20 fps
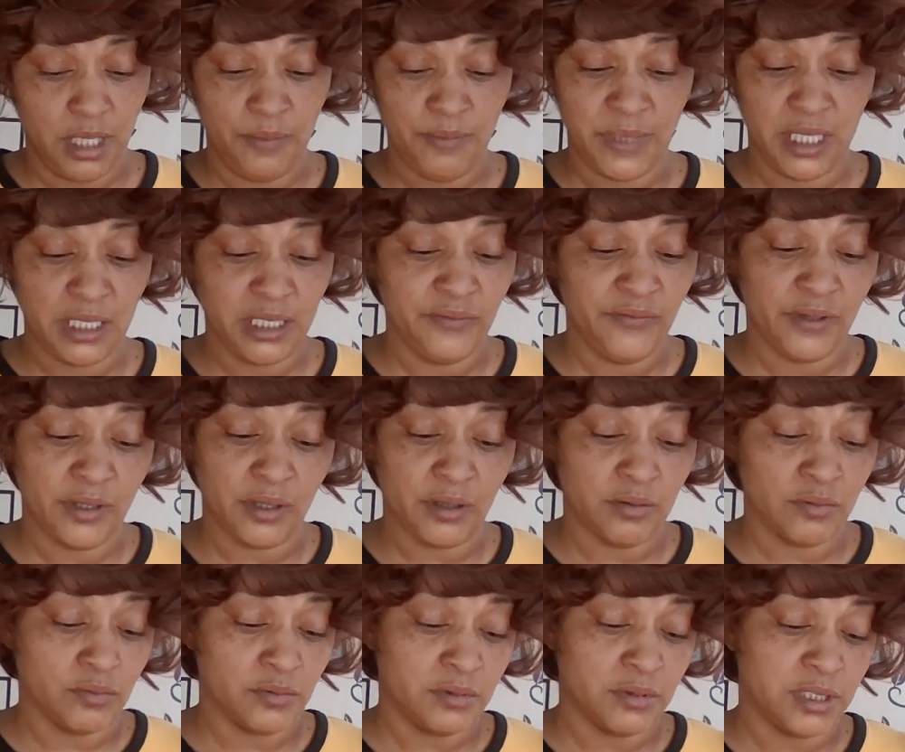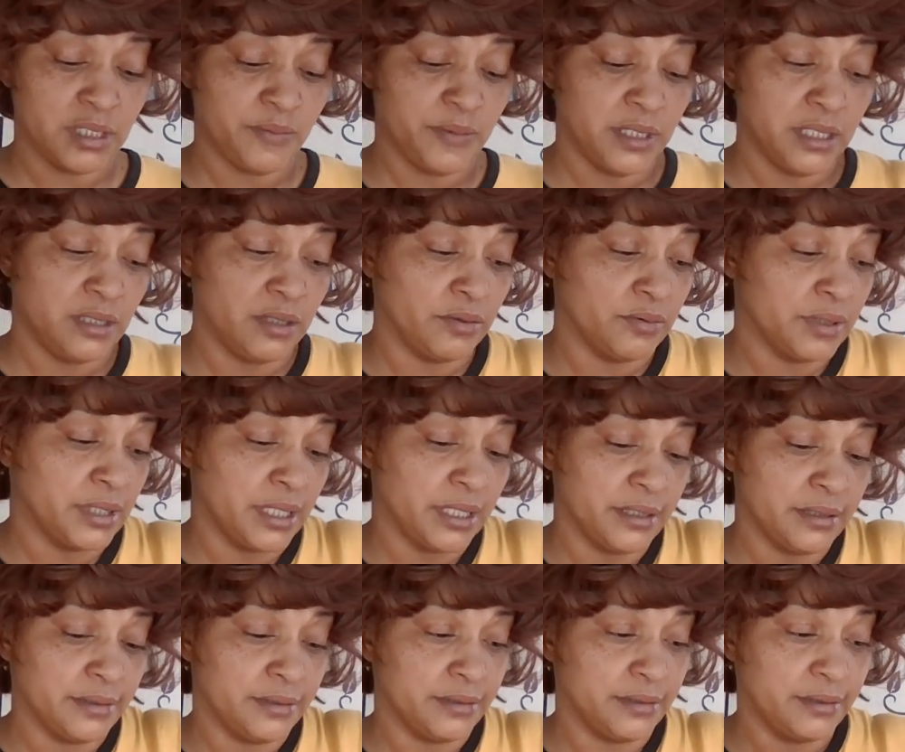I'm not even gonna speak on
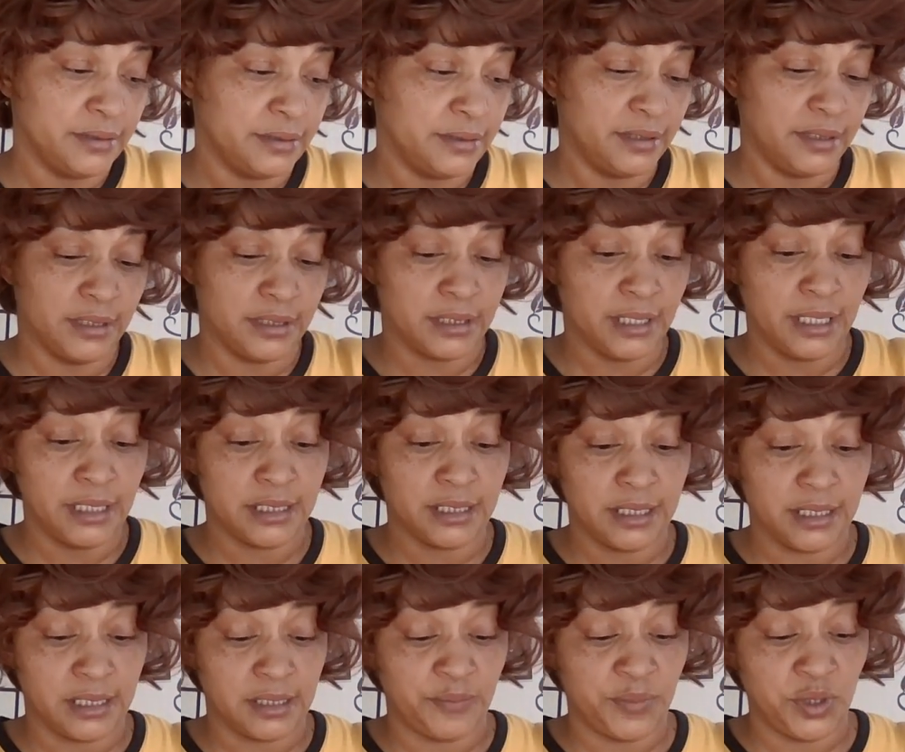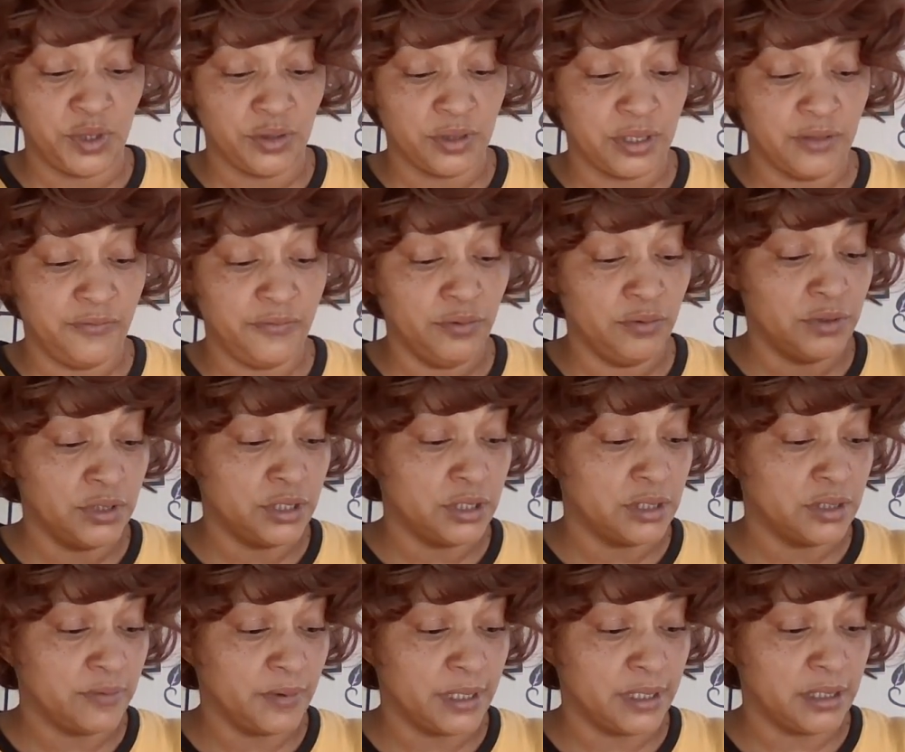that because that's just d
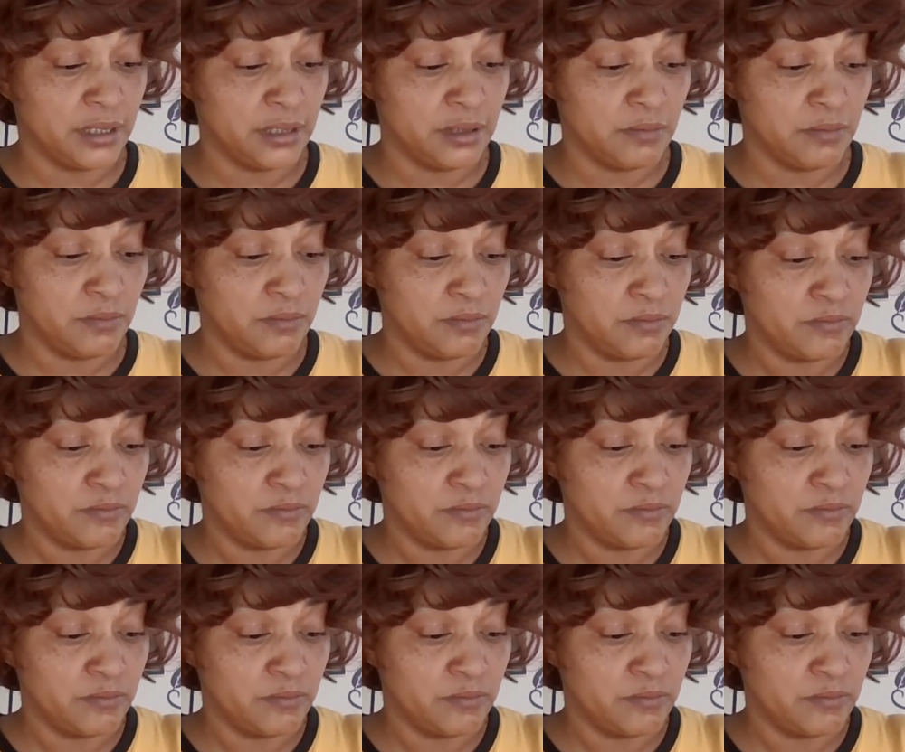foolishness right there.